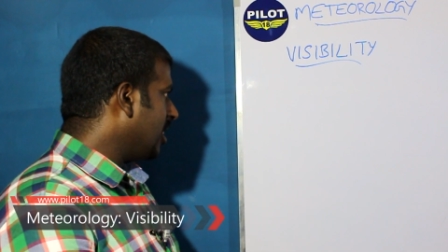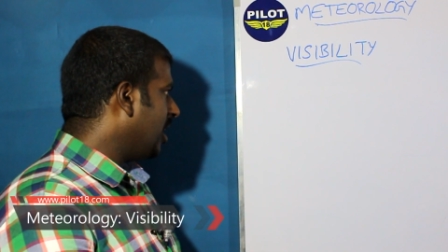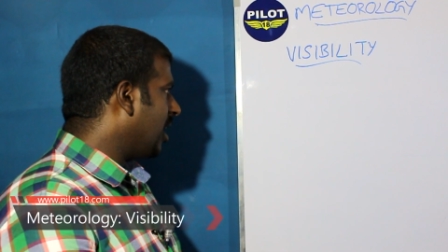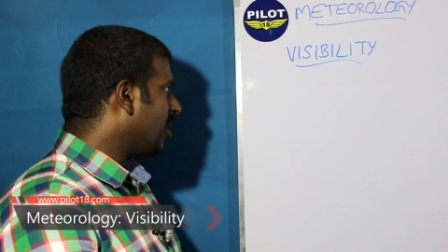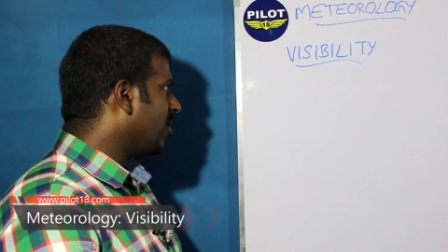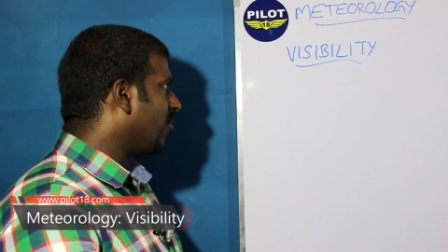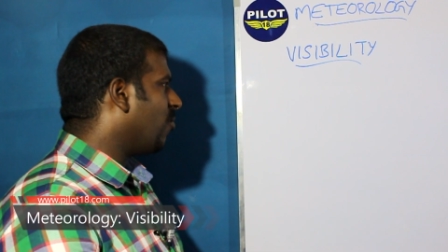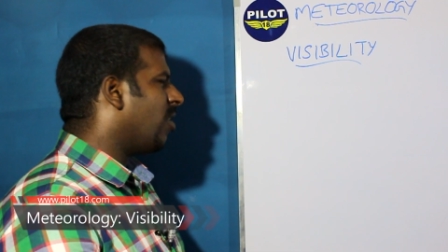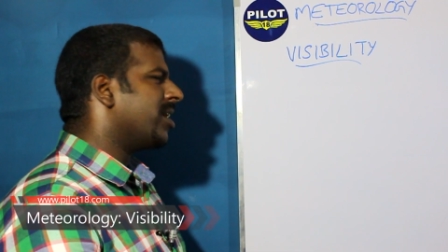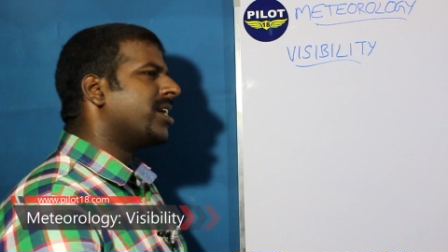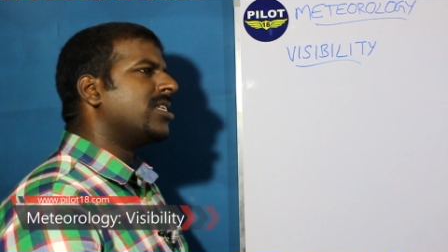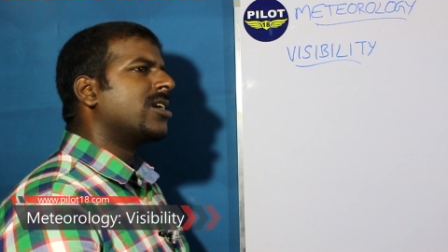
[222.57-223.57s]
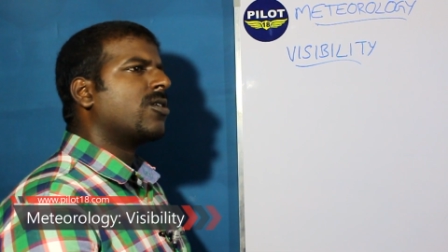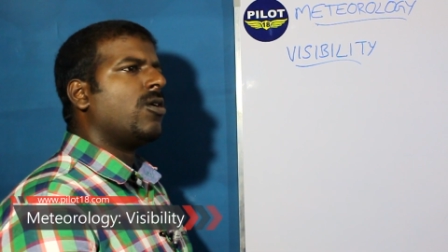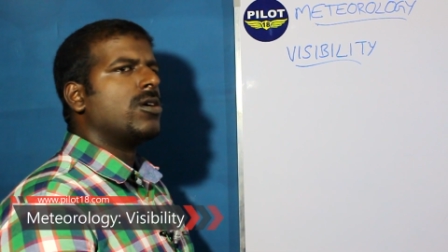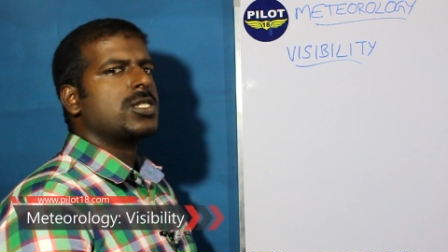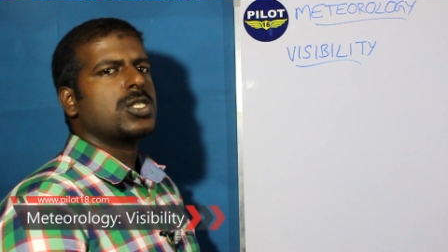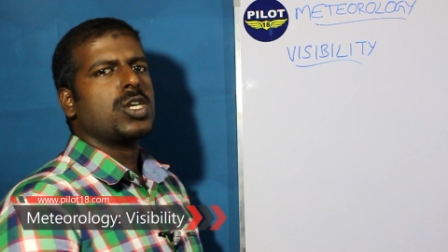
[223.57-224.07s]
Then what are the
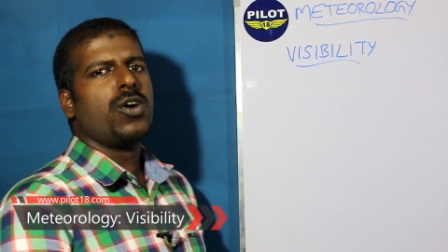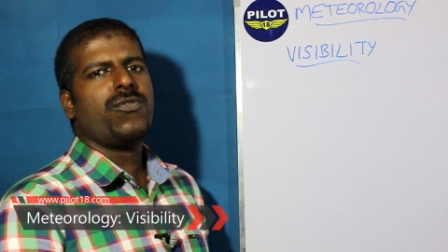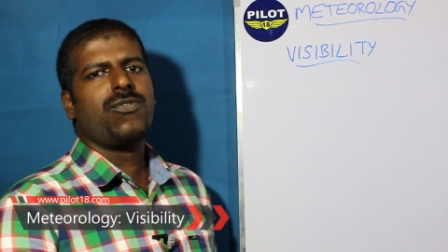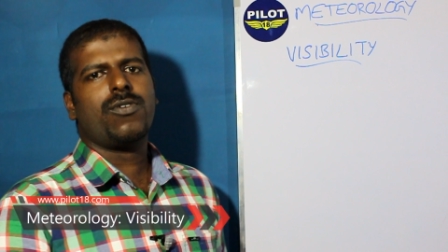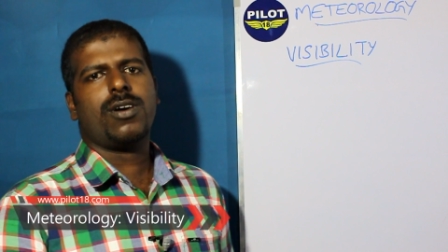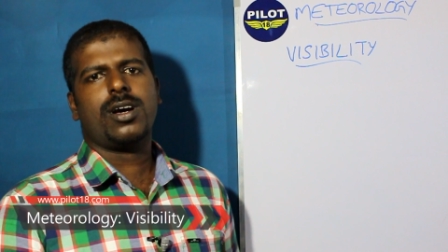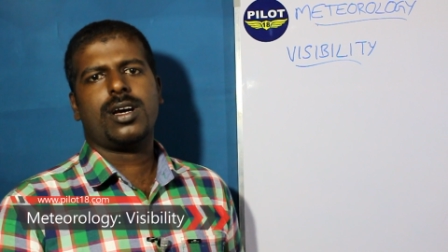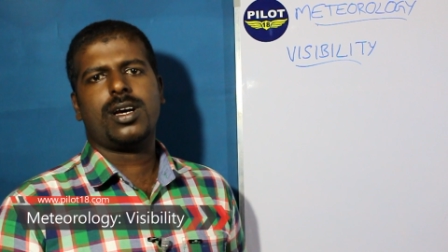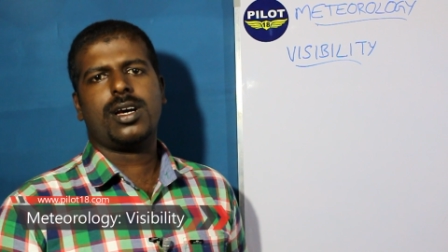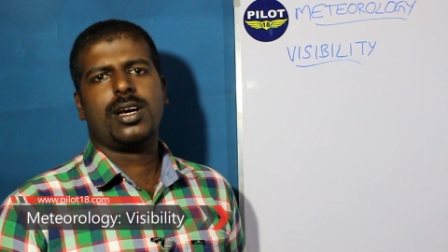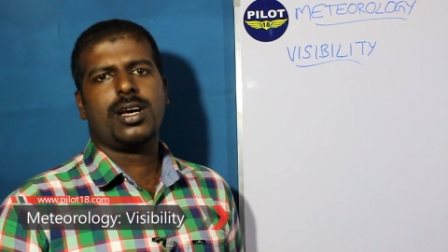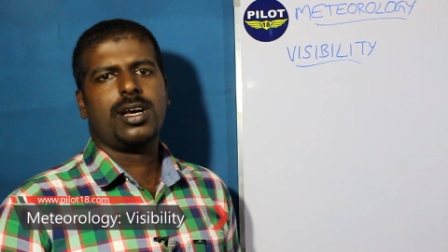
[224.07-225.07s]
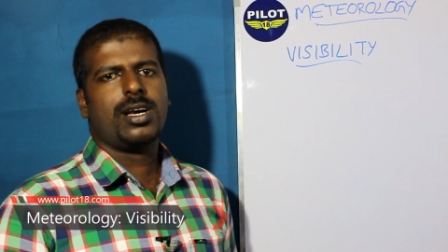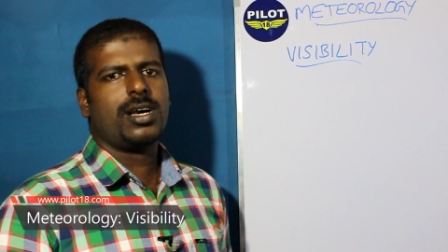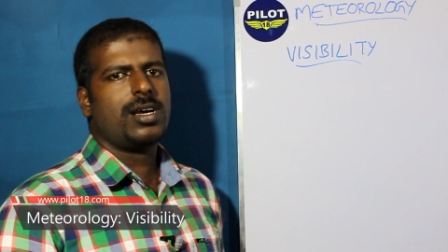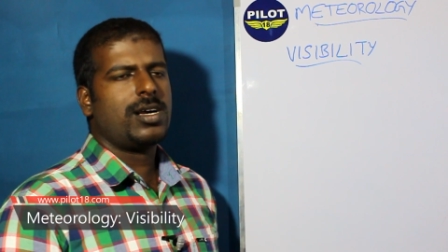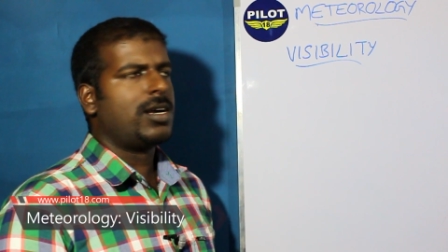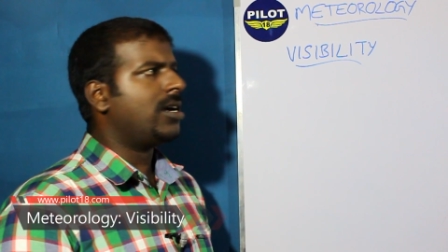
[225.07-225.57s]
causes of
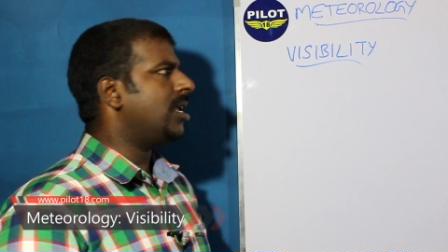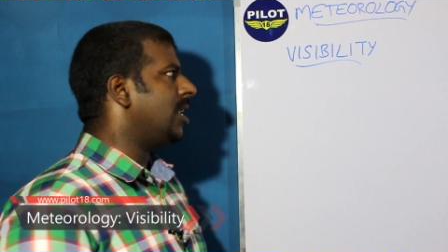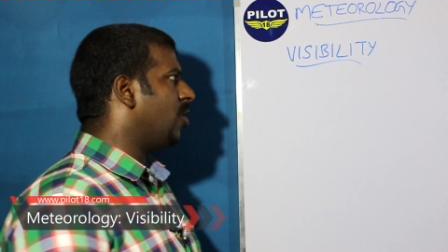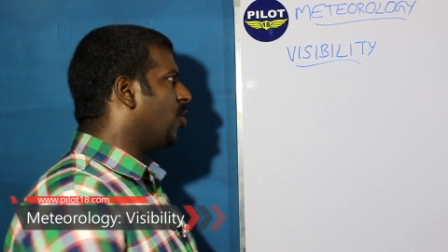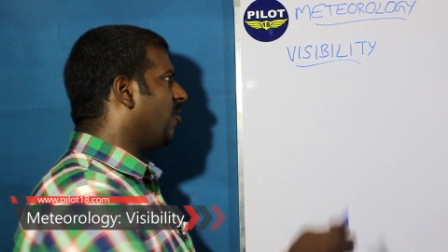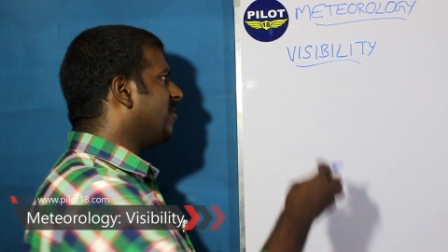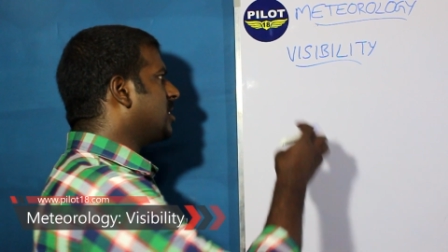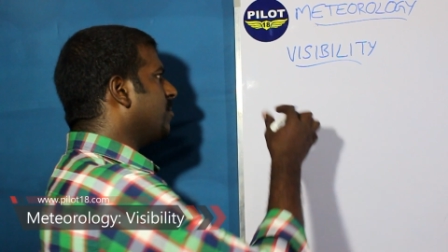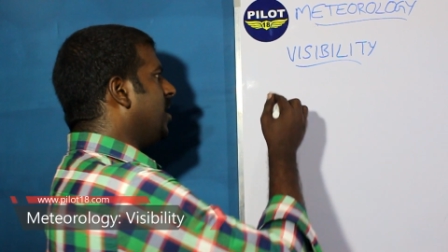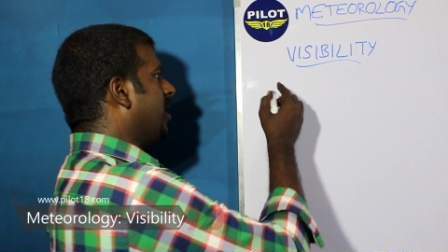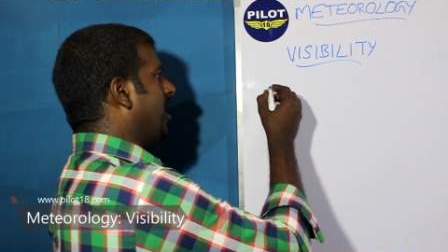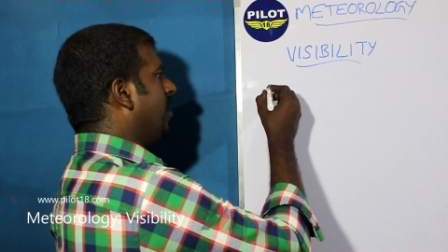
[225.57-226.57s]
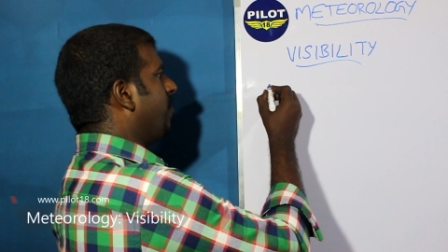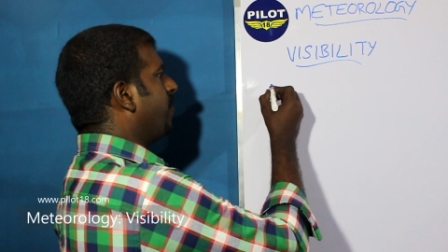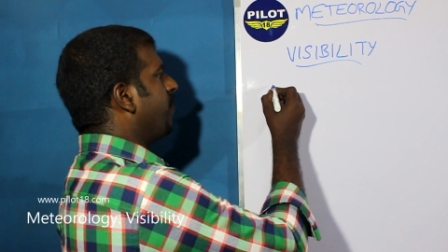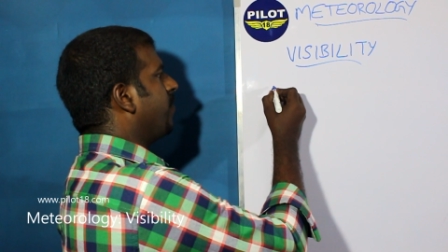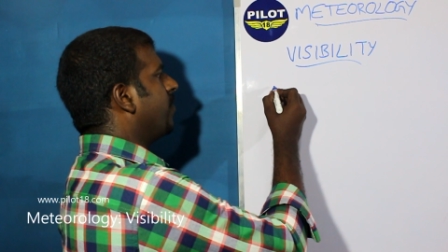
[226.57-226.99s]
low visibility?